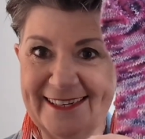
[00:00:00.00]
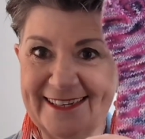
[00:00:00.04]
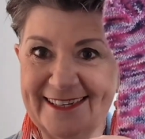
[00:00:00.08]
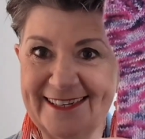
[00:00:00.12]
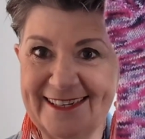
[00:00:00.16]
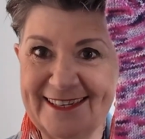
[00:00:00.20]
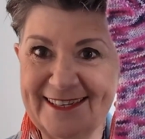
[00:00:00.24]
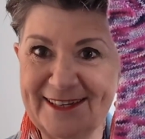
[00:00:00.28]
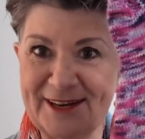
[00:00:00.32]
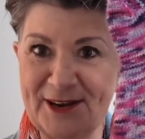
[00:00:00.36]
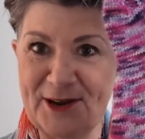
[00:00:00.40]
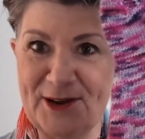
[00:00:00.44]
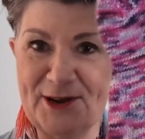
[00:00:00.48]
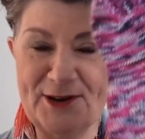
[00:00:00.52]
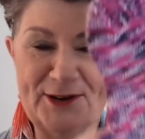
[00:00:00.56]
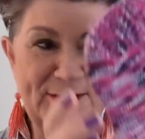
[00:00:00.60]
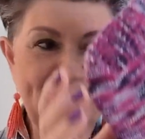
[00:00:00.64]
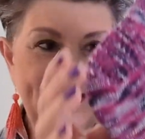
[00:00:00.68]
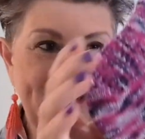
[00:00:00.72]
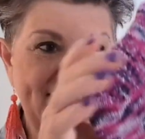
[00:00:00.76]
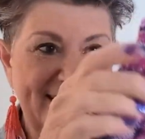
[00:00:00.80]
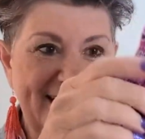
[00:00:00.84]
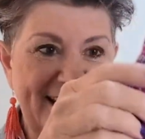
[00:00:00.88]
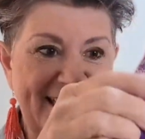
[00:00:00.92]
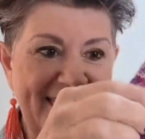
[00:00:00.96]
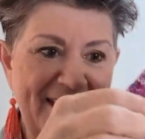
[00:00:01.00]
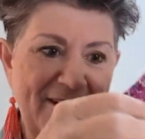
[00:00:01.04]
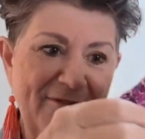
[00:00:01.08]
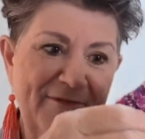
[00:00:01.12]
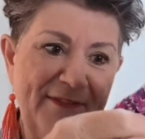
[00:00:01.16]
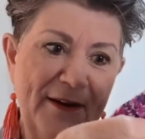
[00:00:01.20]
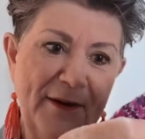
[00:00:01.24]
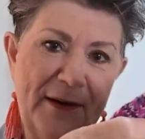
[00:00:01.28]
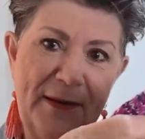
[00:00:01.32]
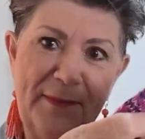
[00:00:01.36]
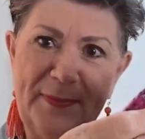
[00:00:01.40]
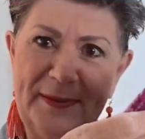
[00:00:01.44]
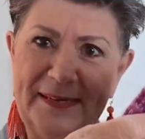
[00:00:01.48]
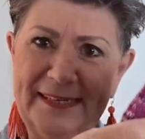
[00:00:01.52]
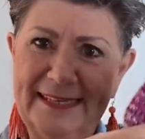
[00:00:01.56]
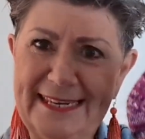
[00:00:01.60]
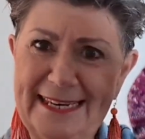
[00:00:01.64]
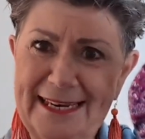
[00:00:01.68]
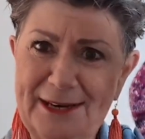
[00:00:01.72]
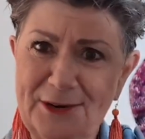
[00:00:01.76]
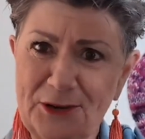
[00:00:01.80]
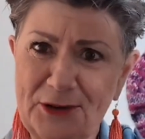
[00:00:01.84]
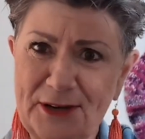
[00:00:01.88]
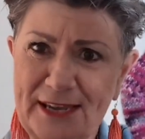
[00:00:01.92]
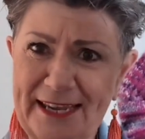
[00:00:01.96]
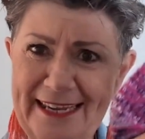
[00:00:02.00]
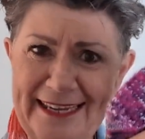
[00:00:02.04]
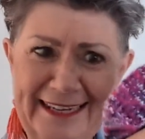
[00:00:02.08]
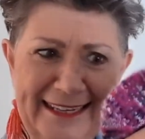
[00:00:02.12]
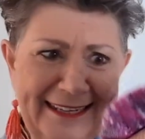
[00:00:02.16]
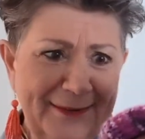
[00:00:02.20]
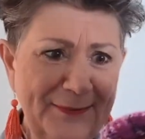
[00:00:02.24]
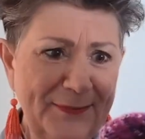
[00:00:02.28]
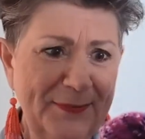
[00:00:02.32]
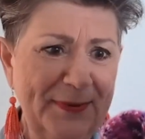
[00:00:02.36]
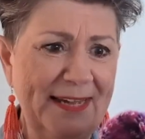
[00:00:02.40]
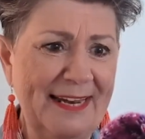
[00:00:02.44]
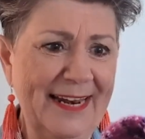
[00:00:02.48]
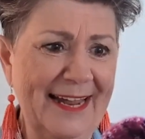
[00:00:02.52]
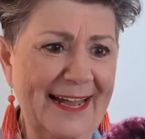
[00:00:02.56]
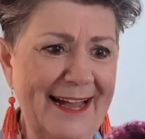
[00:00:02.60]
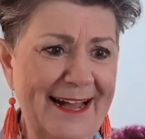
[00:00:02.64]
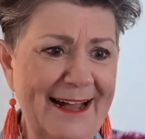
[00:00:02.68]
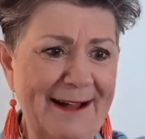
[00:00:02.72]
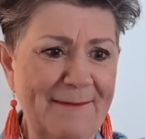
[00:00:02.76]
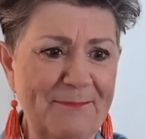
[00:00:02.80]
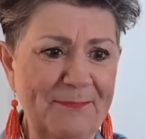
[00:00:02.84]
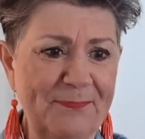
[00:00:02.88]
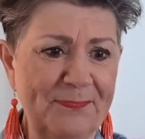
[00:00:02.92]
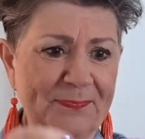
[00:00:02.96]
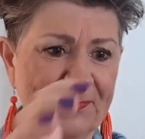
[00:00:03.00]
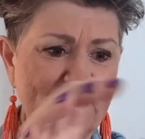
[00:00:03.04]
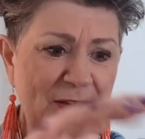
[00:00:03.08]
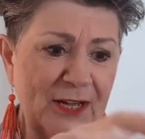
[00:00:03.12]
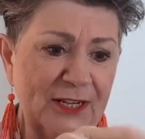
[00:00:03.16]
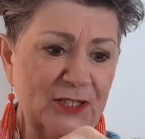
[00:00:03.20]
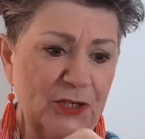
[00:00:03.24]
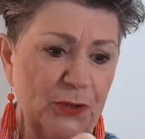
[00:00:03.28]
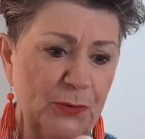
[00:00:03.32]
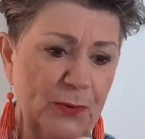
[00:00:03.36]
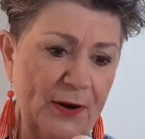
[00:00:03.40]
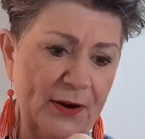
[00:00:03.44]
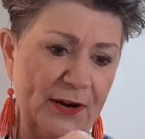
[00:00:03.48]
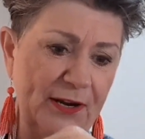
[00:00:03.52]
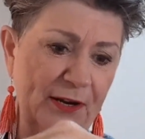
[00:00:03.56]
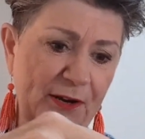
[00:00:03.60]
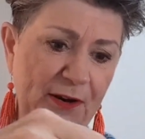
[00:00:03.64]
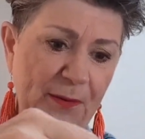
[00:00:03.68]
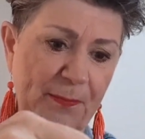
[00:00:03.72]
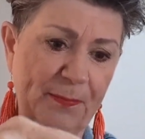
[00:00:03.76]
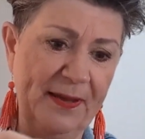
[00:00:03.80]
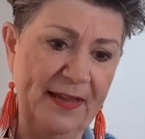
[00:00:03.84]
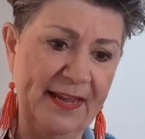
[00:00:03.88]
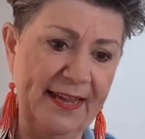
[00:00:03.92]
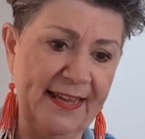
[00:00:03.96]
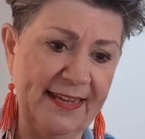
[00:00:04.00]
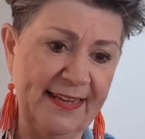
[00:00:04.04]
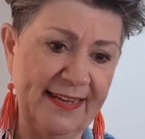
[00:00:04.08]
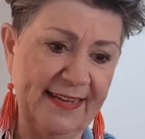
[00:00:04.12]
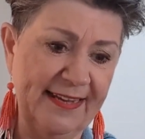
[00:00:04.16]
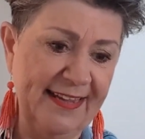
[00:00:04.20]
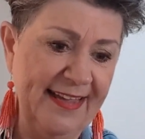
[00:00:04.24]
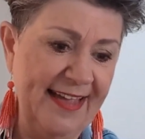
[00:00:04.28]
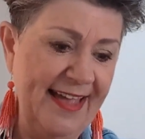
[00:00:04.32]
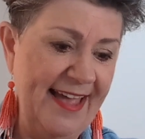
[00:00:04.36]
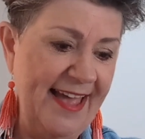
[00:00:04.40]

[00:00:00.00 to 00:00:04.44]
So they're very busy looking, but I do wear a lot of pink,